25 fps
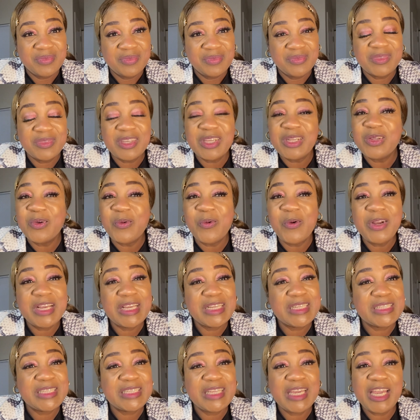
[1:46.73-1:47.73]
The Lord
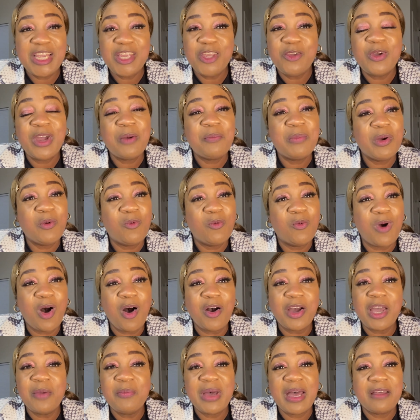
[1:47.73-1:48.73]
is saying, you have been
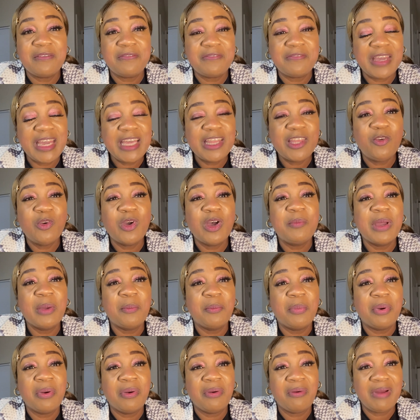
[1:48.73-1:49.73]
walking by faith. You have been
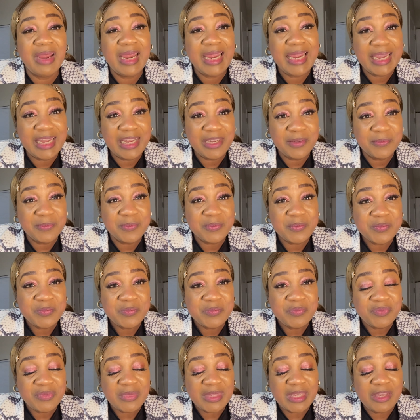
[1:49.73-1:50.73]
praying.
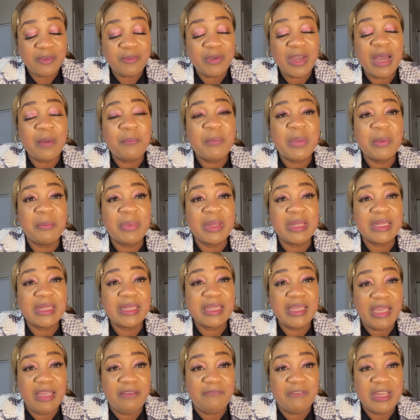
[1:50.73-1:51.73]
You have been
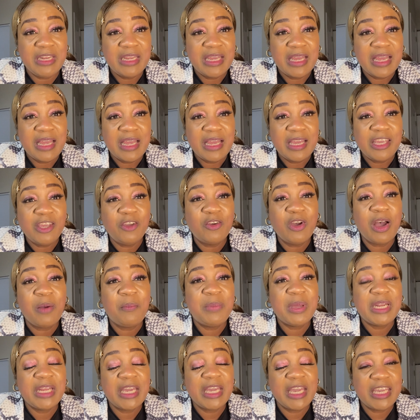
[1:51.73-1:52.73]
believing. You have
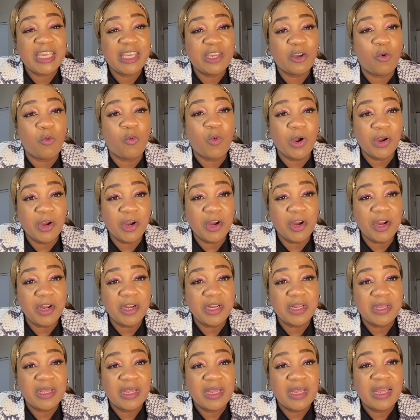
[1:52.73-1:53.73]
been in your word.
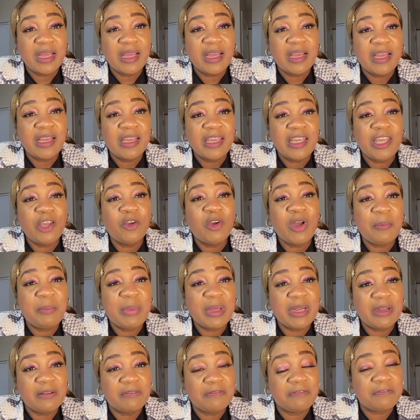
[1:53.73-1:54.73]
You have
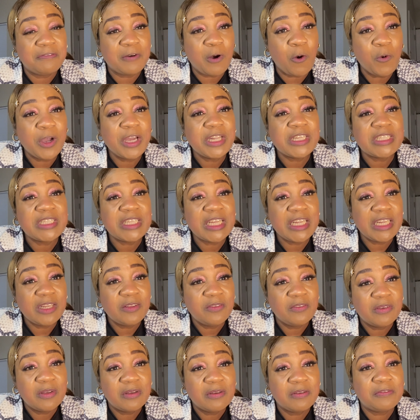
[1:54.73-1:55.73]
been focusing
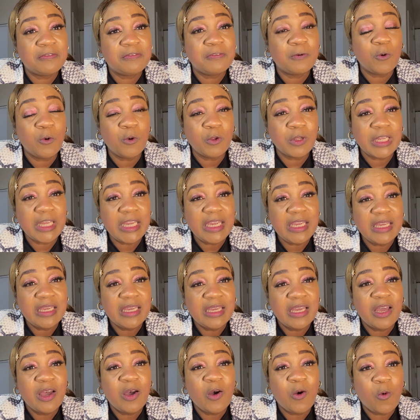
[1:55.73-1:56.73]
fully
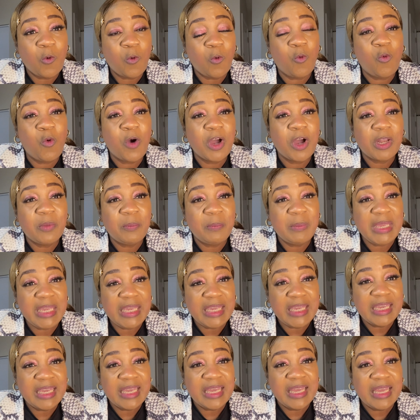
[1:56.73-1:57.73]
on
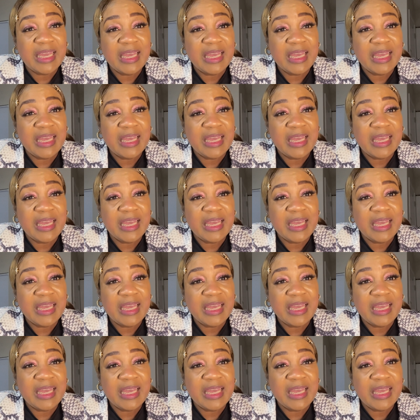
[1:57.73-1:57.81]
me.